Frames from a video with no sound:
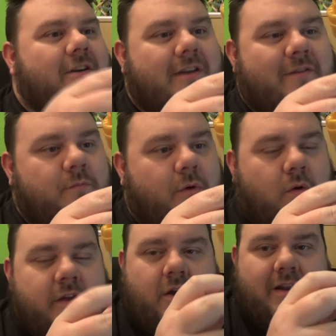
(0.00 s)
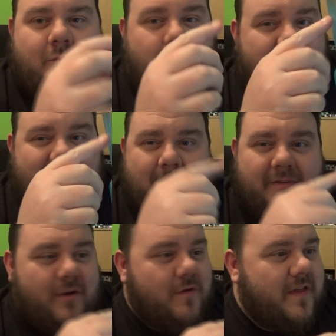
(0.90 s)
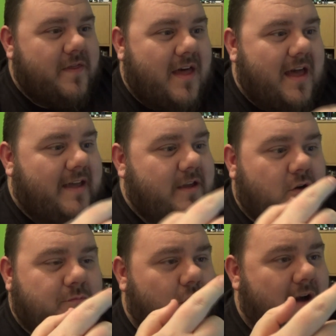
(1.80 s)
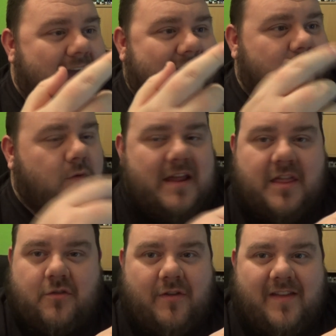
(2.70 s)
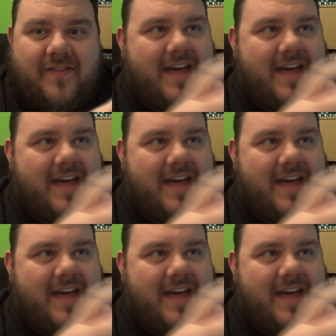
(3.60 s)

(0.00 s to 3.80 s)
could even put you could even put Sabretooth in there, you could put X23 in